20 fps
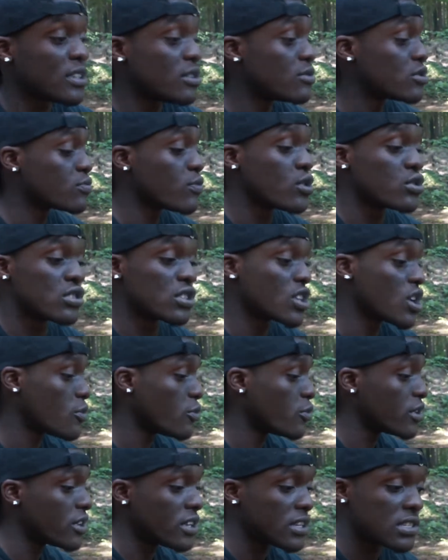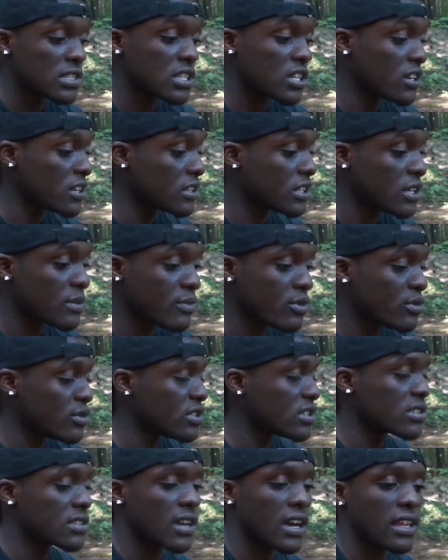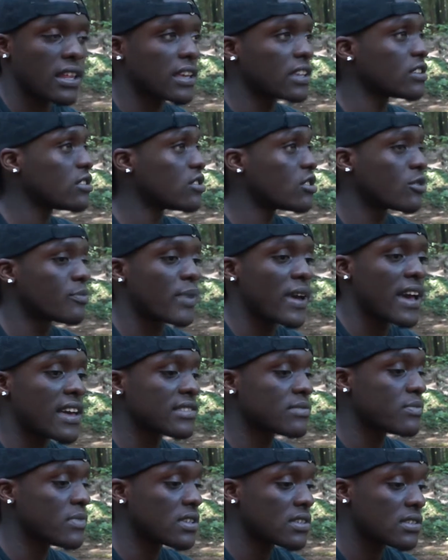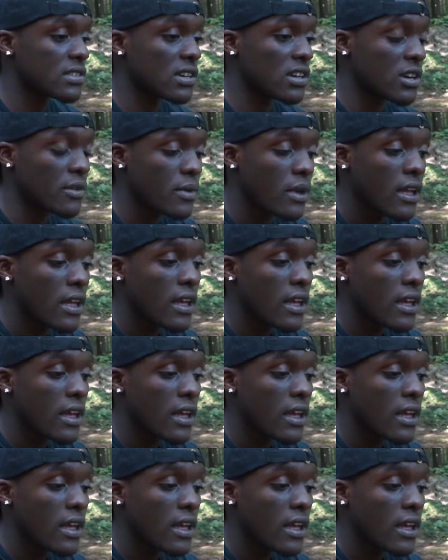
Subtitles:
He was supposed to come with us and everything, but we just got, like, you know, missed up.